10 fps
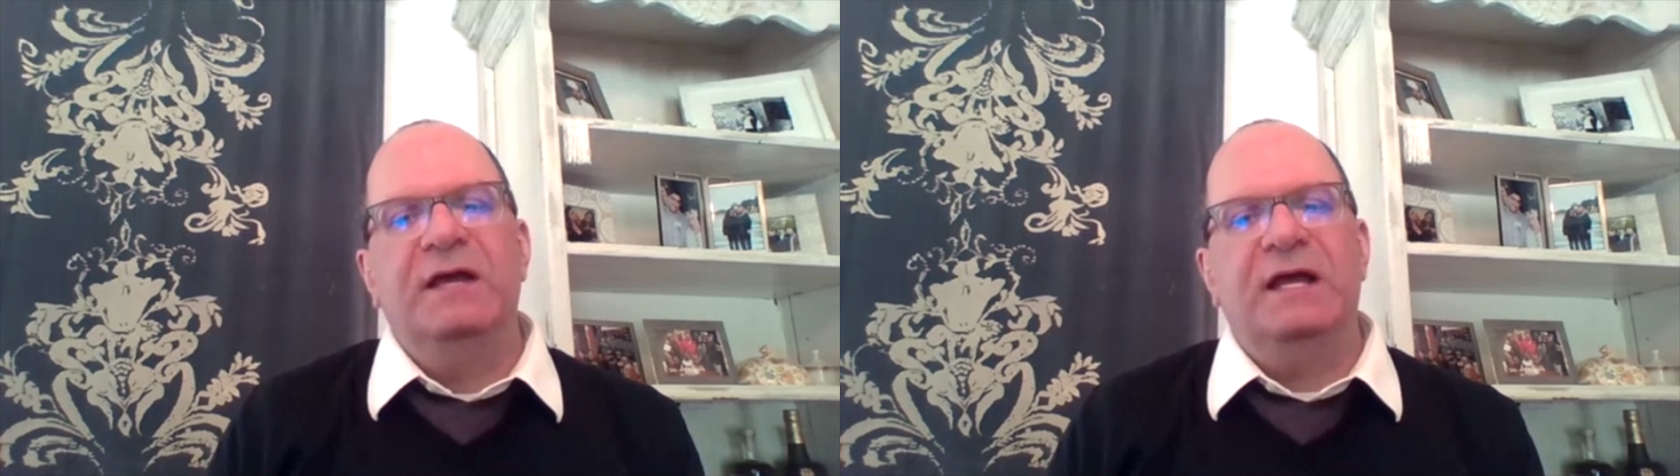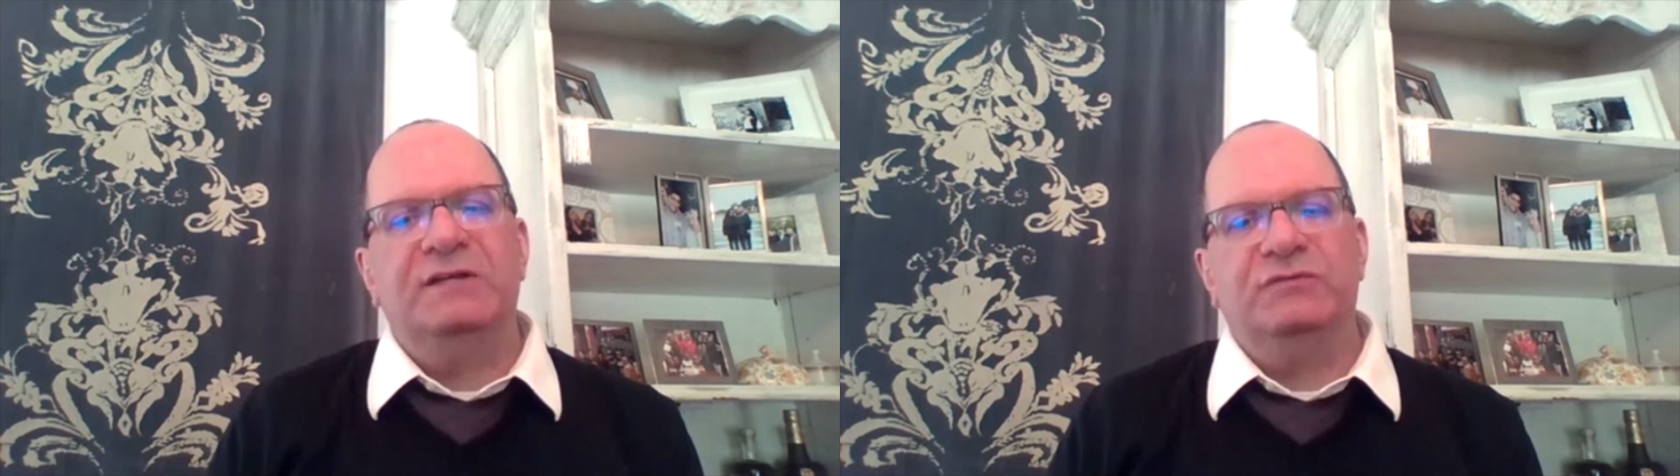
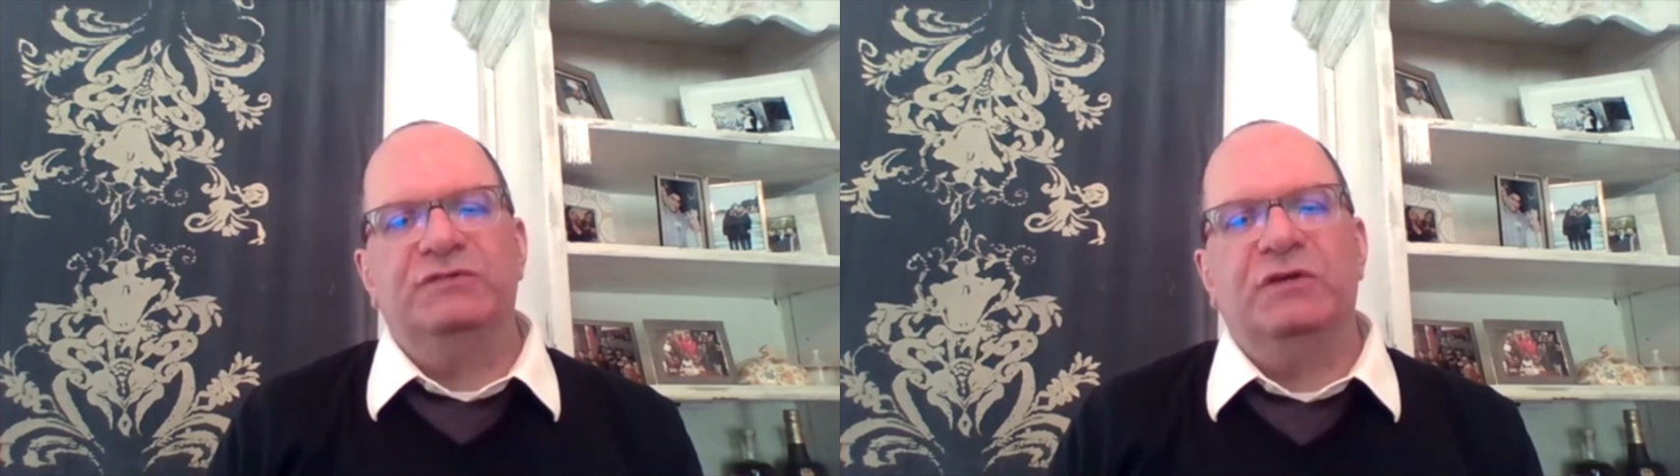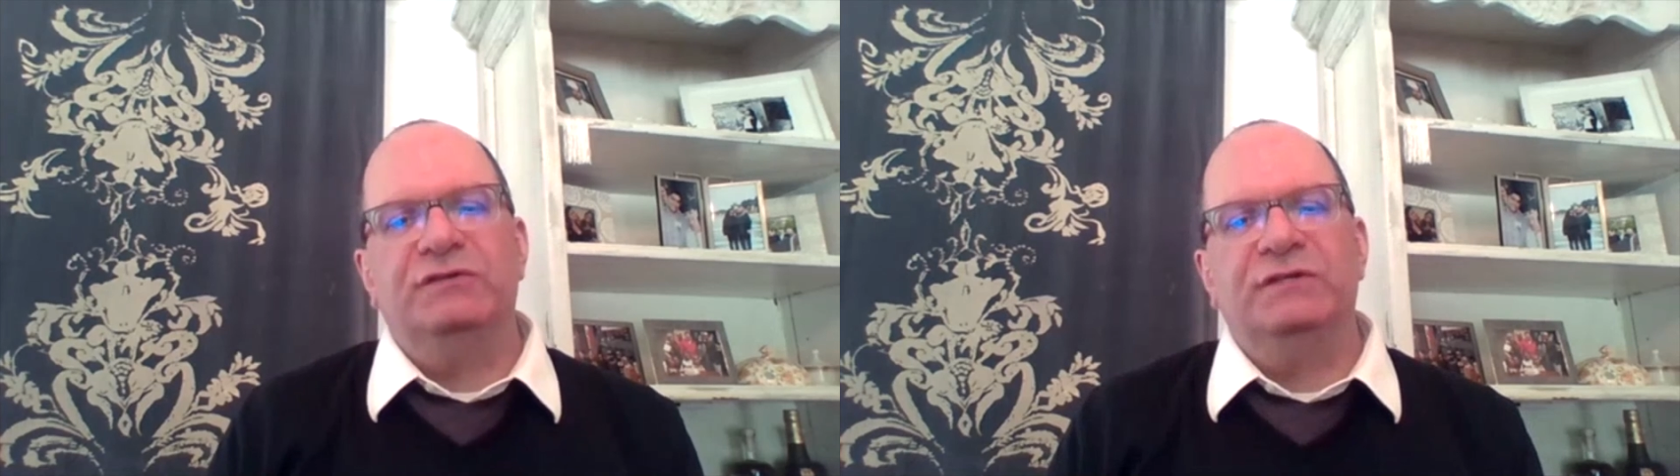has
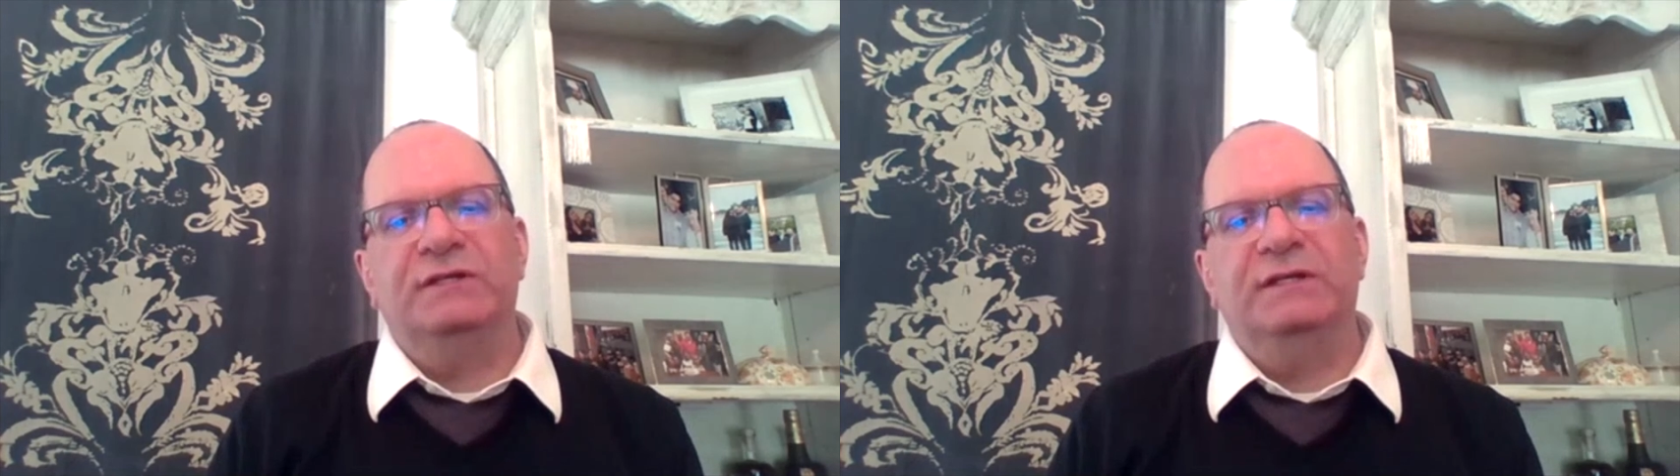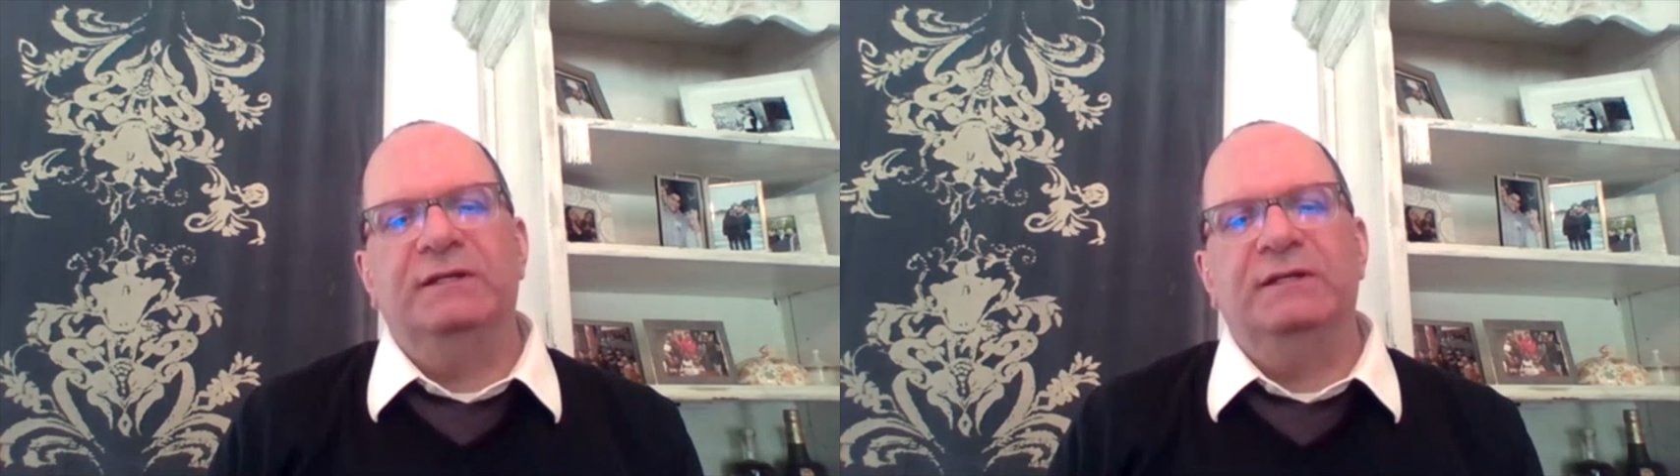
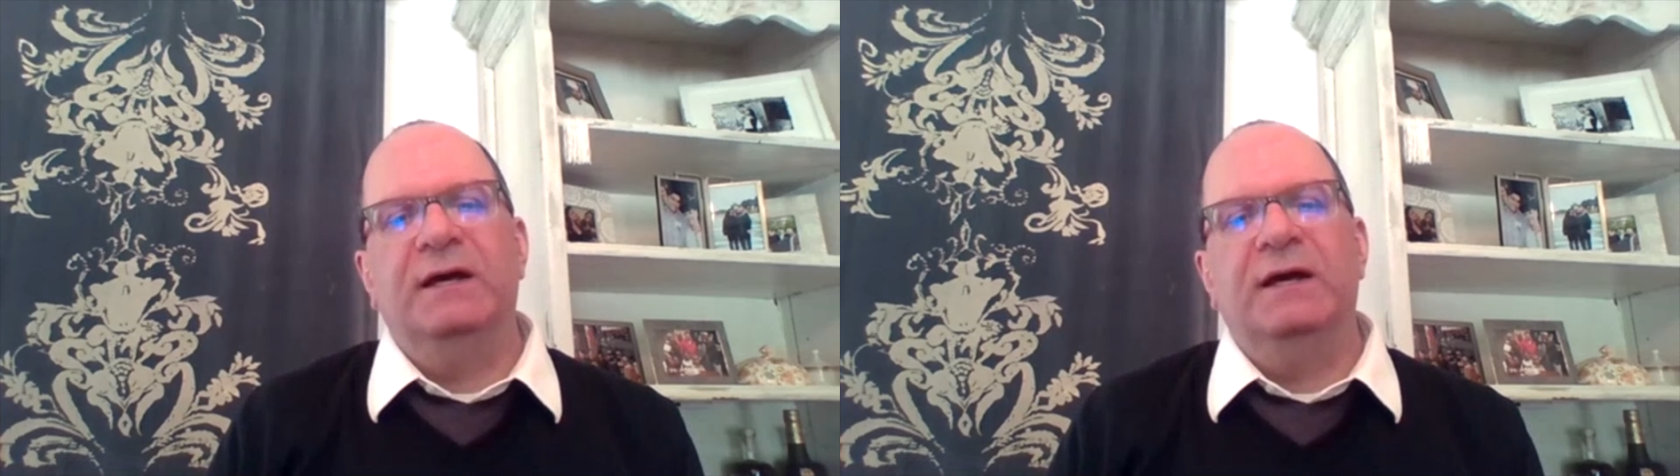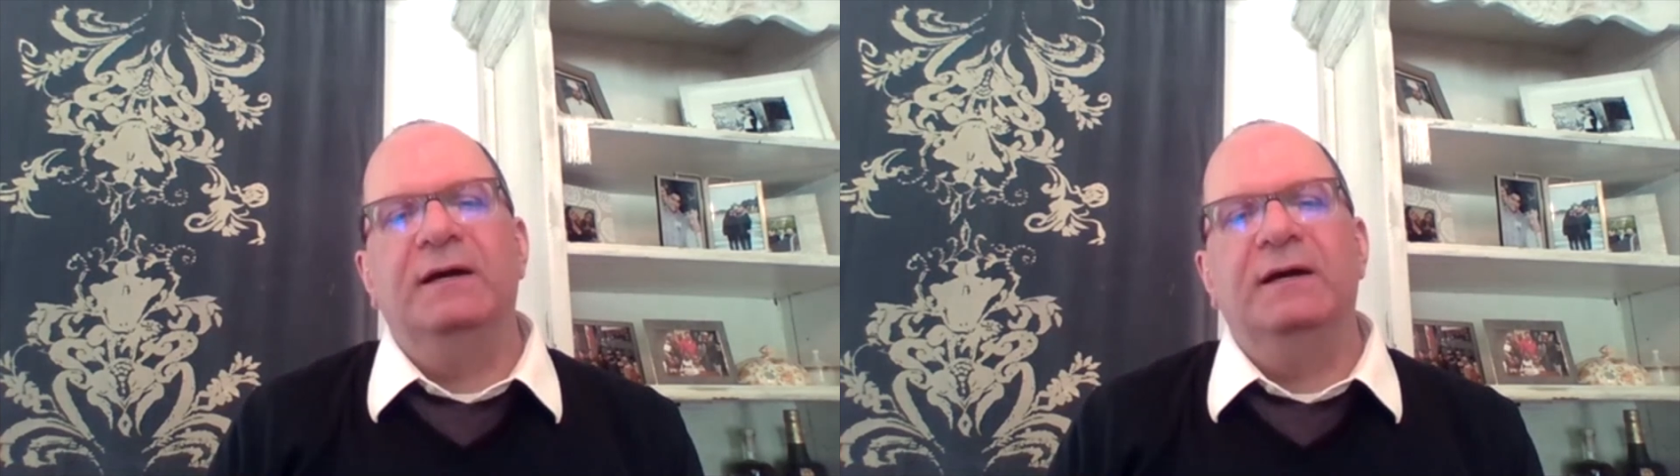resulted in